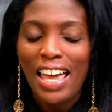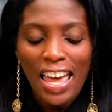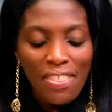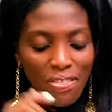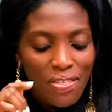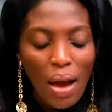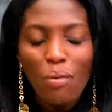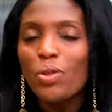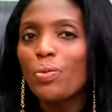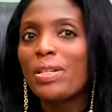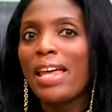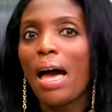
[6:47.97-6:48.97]
And that
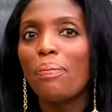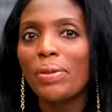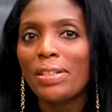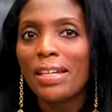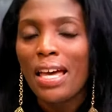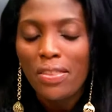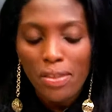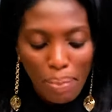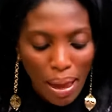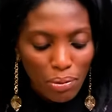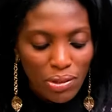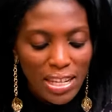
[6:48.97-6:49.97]
was what happened. The
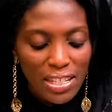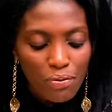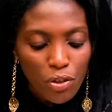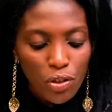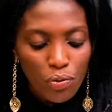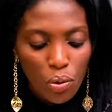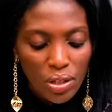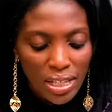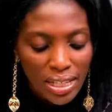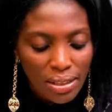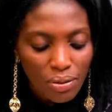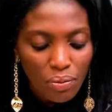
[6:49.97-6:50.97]
Bible says in verse
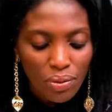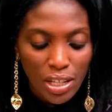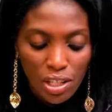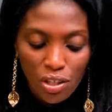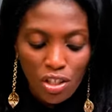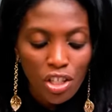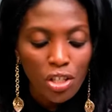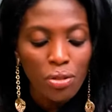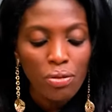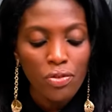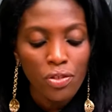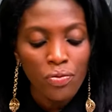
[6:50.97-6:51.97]
14, let's continue.